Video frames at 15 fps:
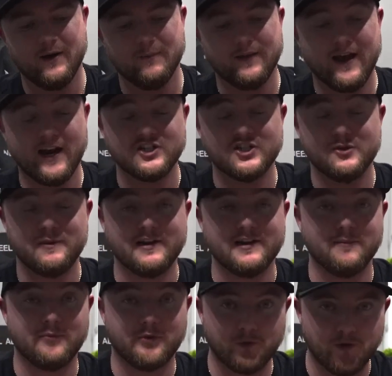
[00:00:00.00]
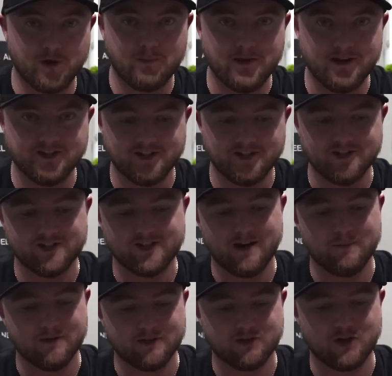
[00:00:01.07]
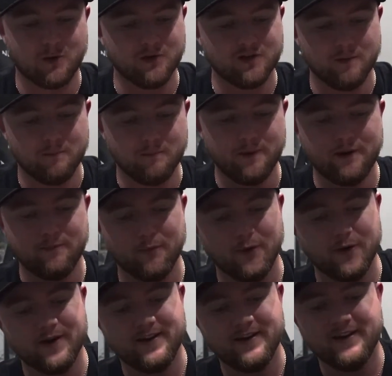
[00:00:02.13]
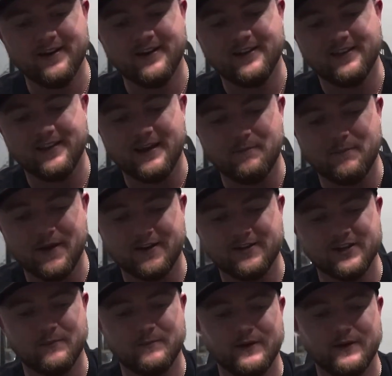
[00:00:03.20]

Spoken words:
They actually picked up 3 pieces. I'm gonna start with the big boy. They picked up an